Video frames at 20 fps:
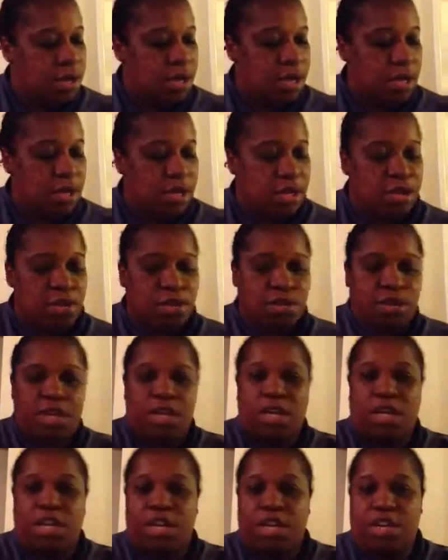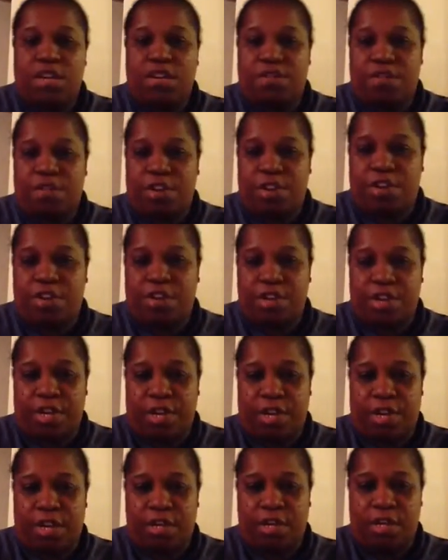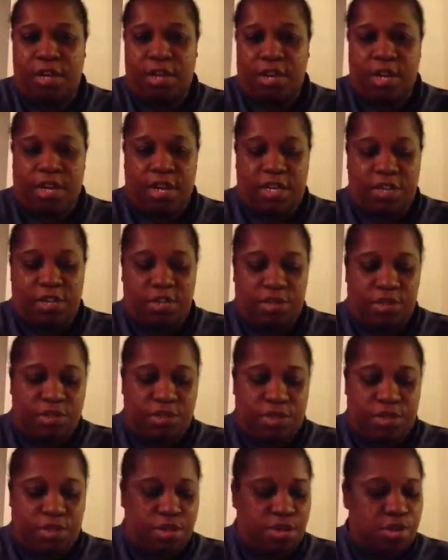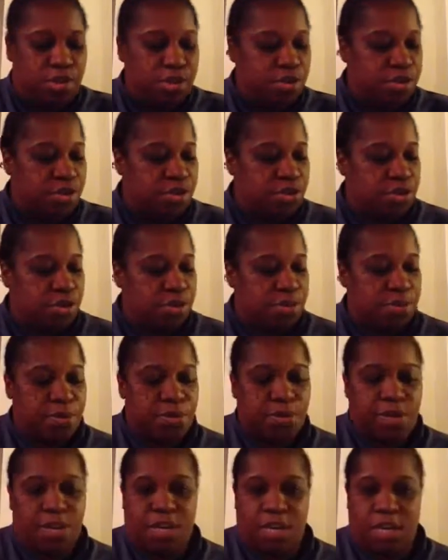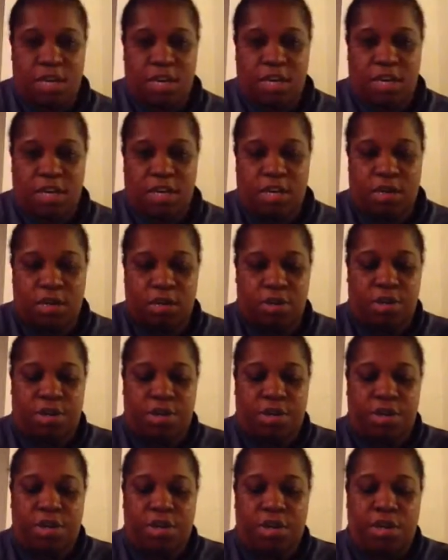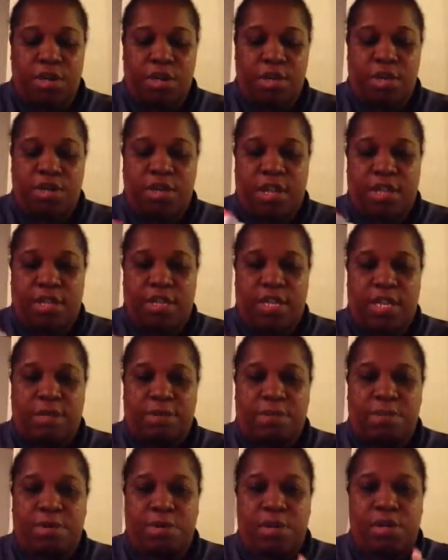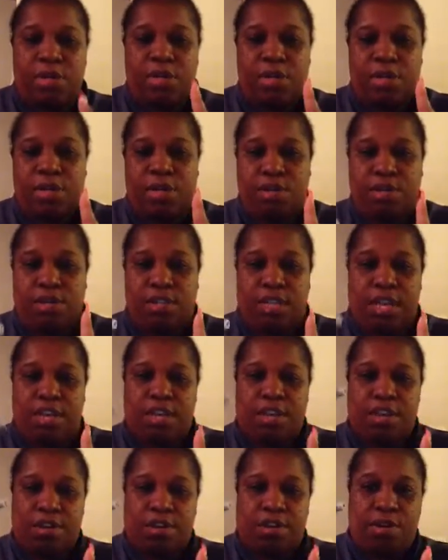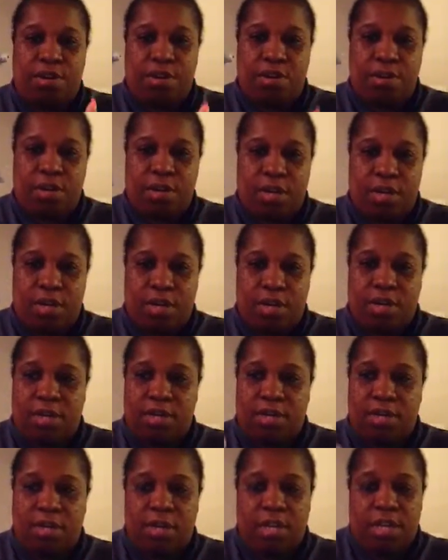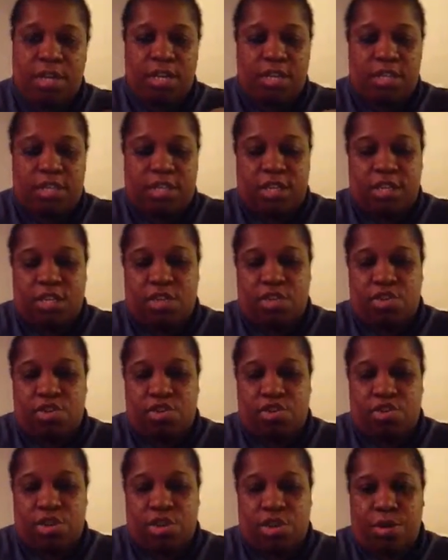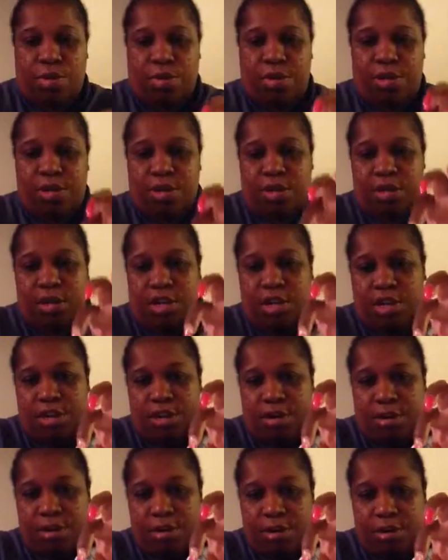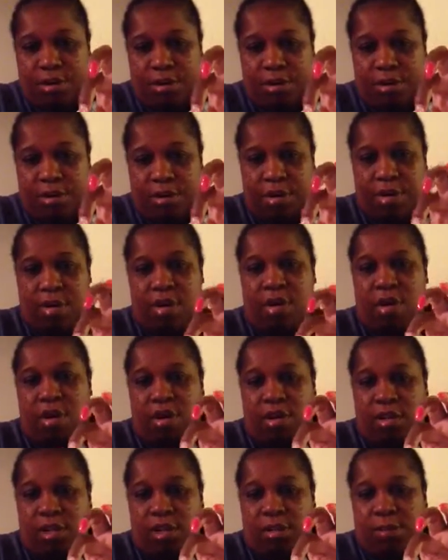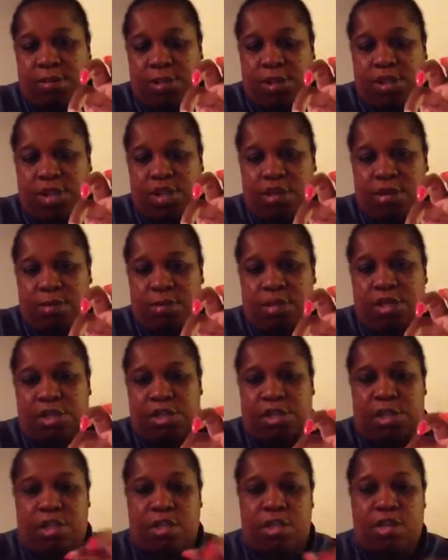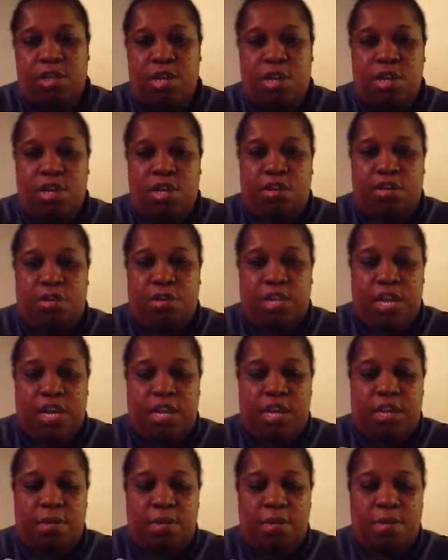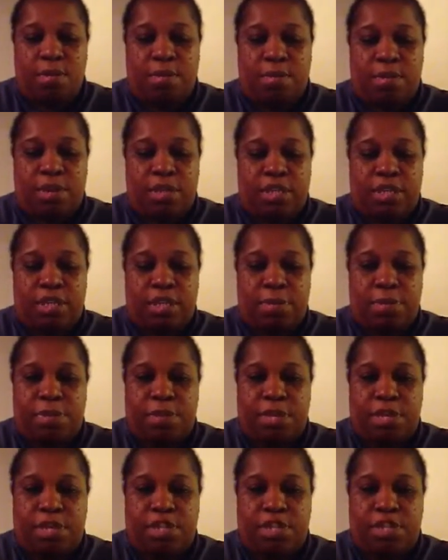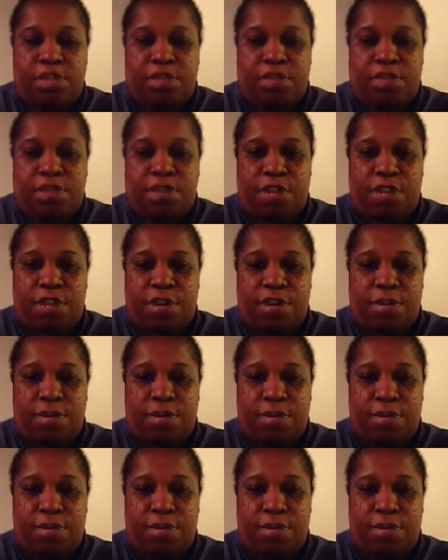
And then you can clean your finger again, because using your strip you can get it a little dirty. At that point, you take your gun. It's a little trigger button here on this particular machine. You take it, press it up against your finger,